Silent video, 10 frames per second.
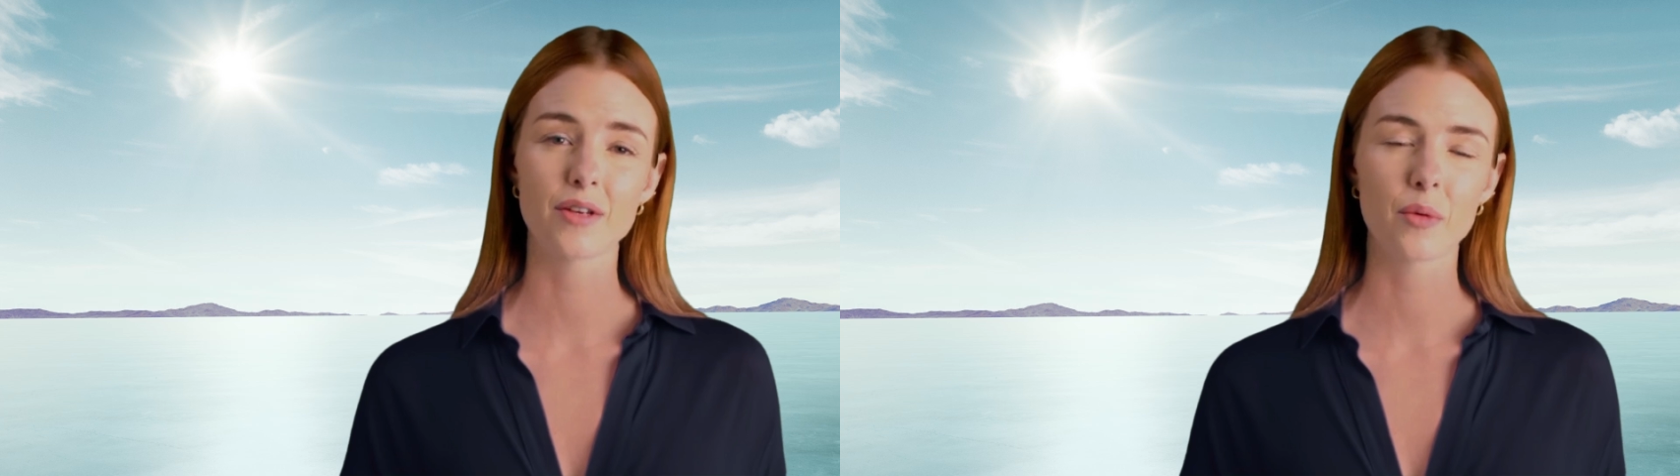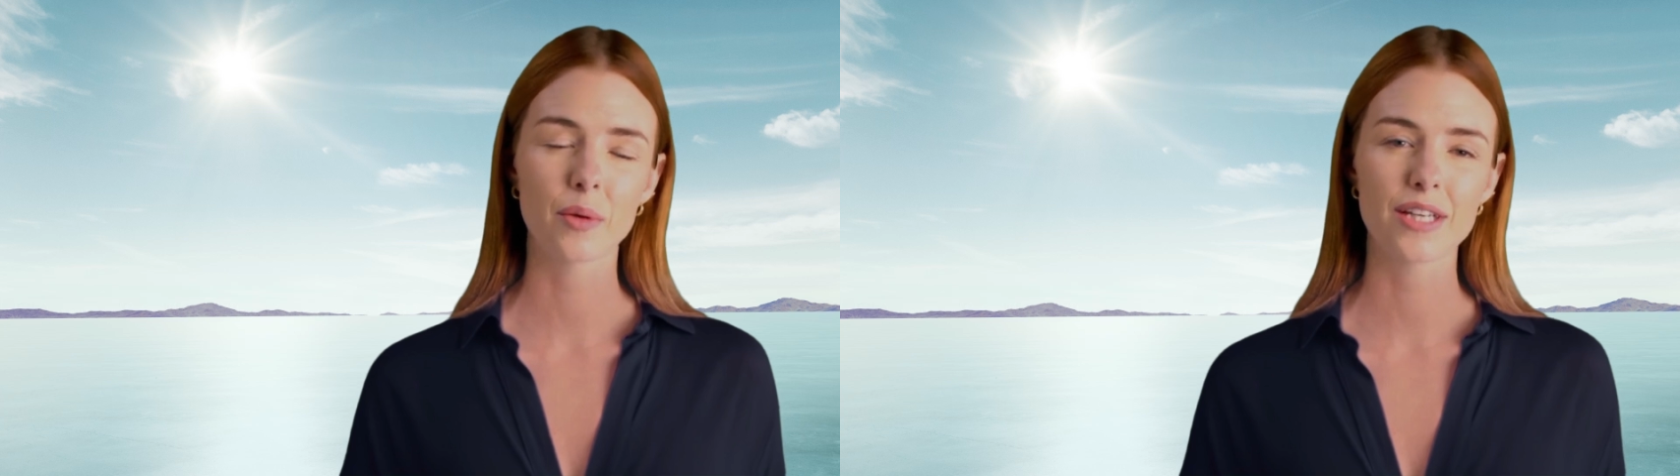
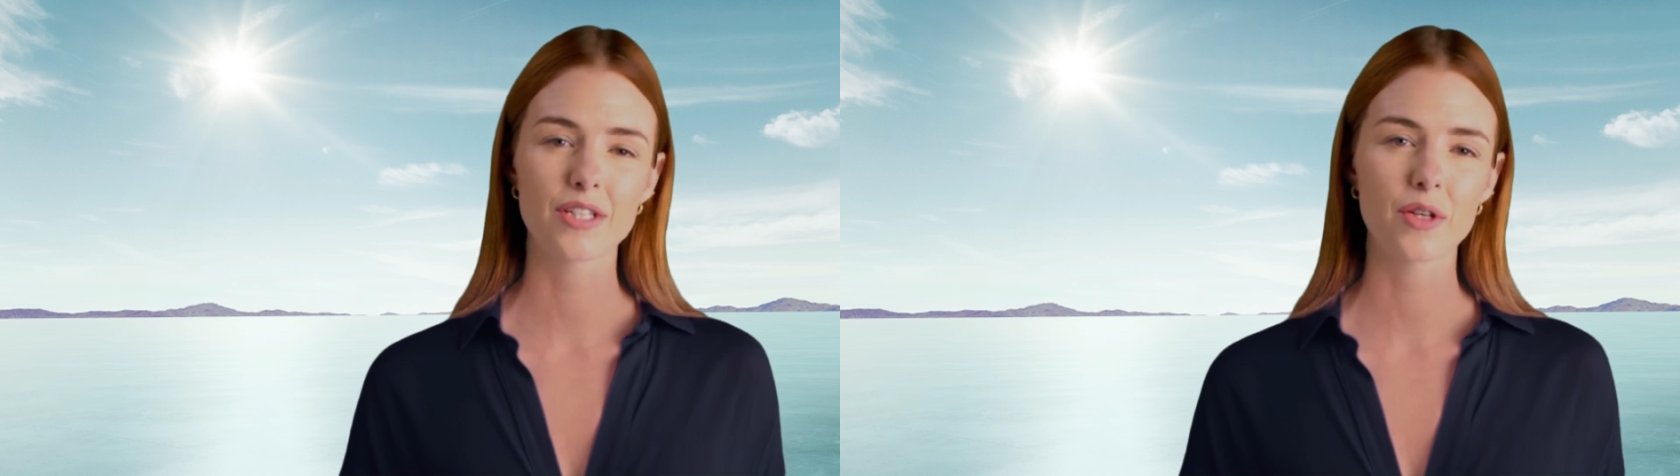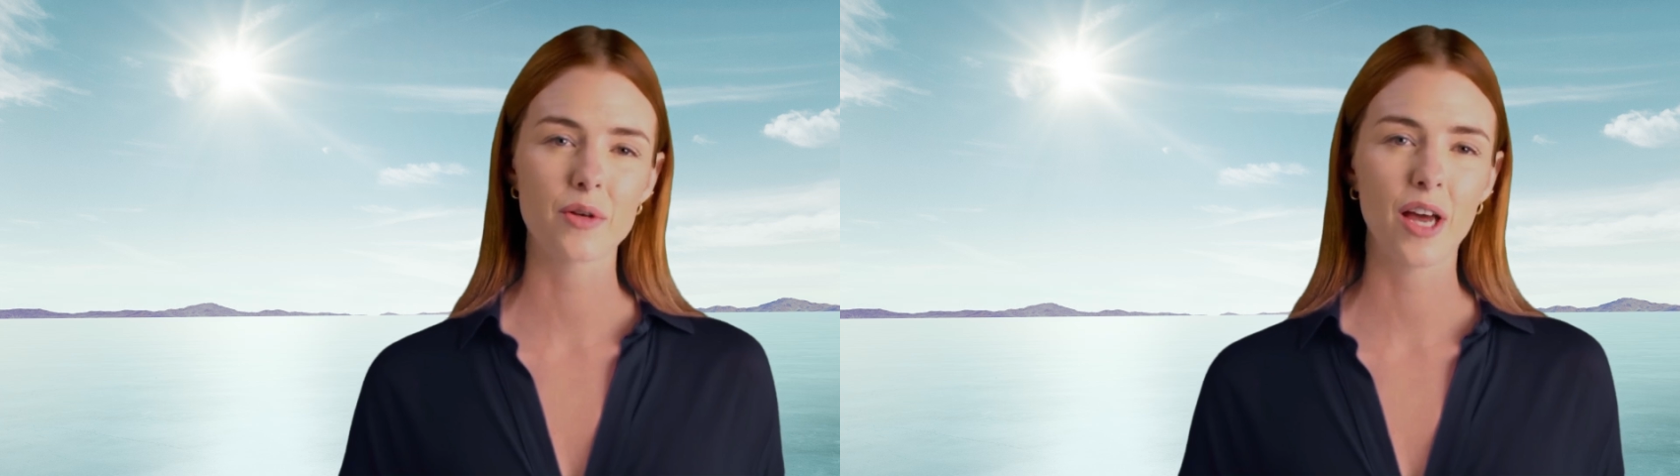With a
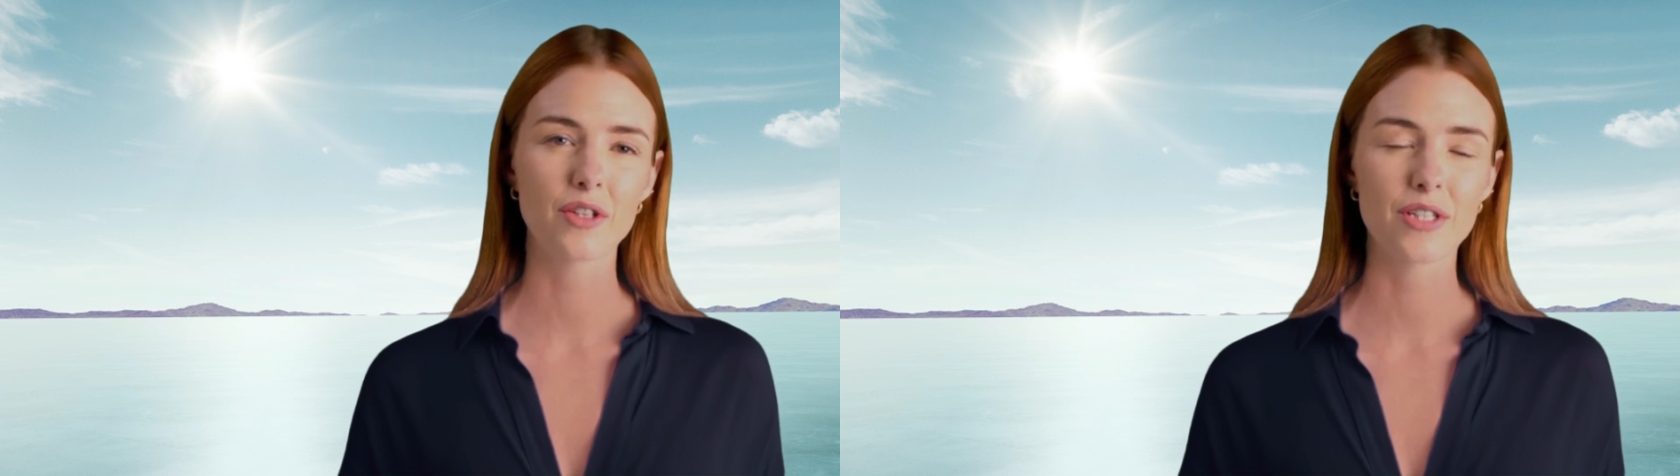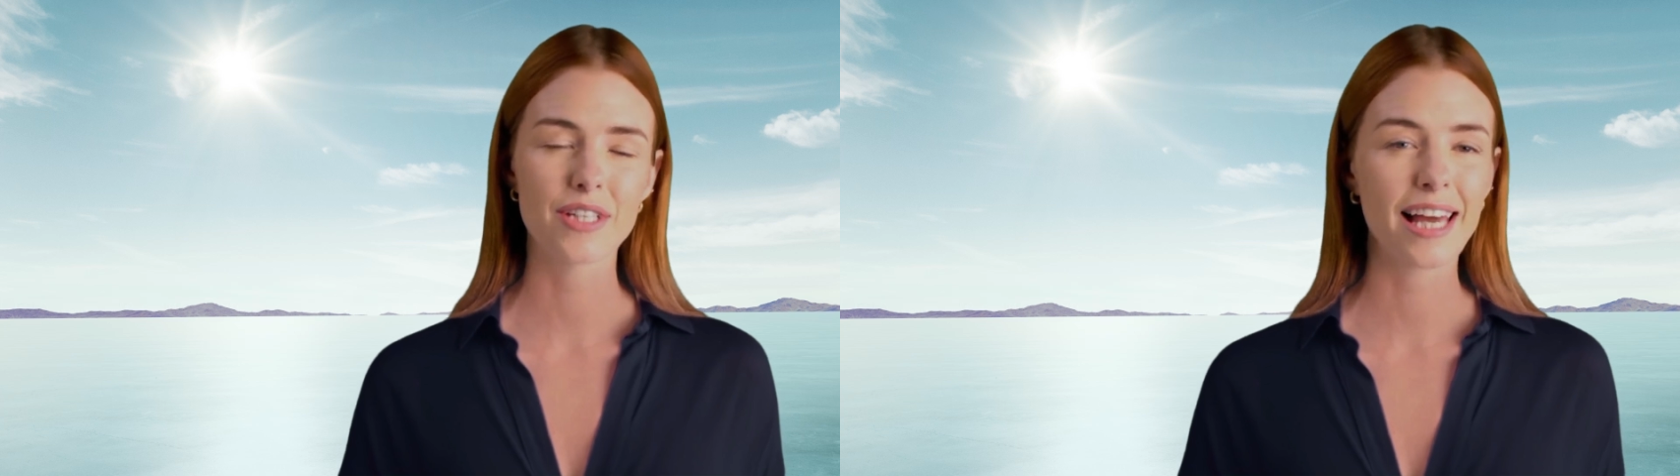
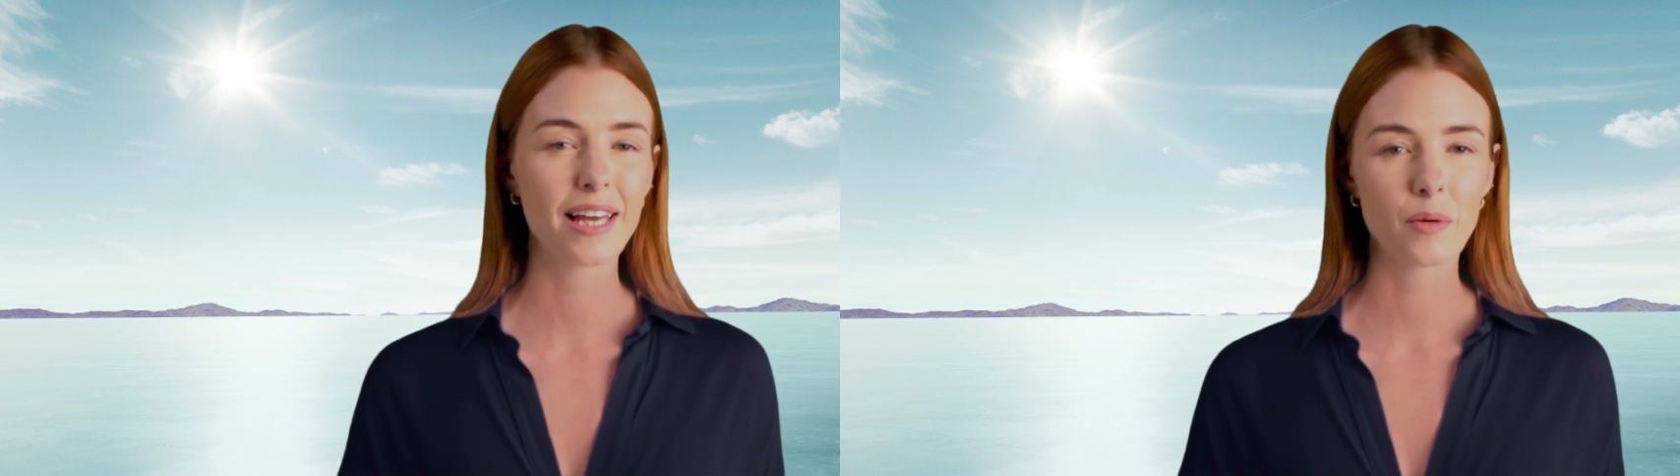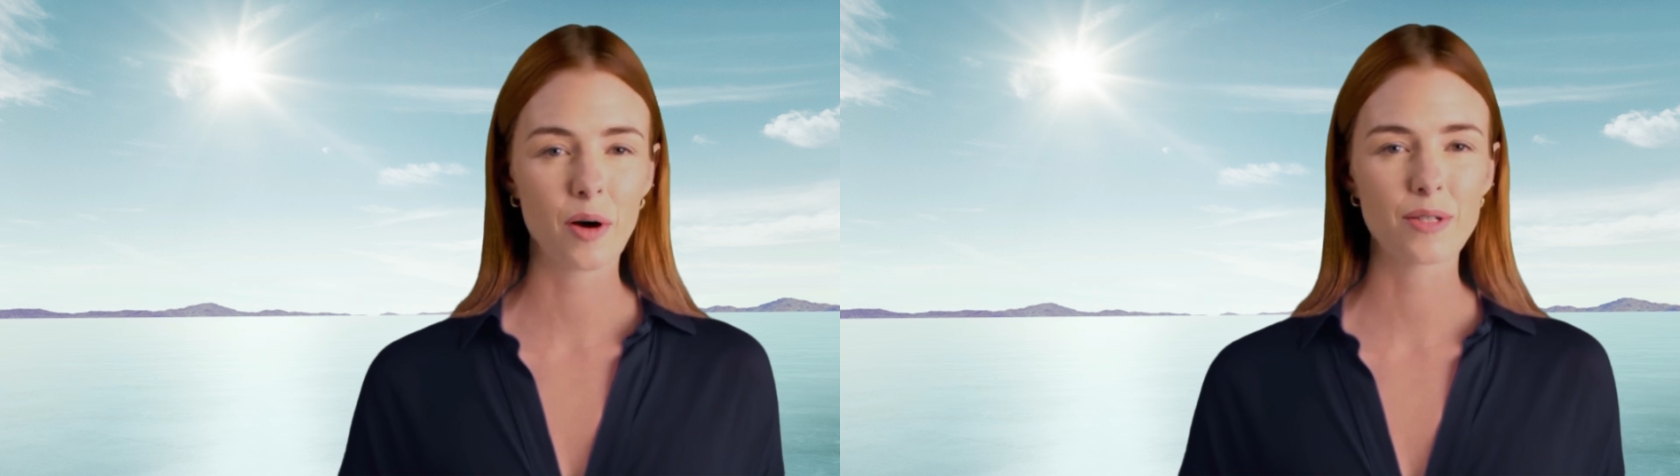200
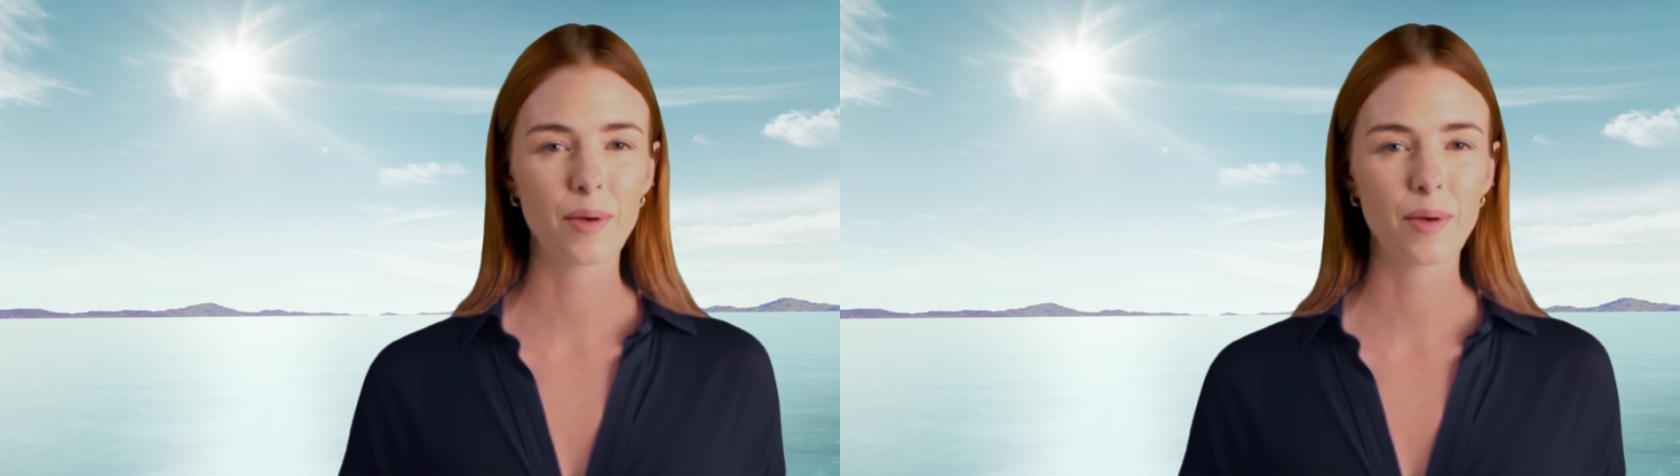kilowatt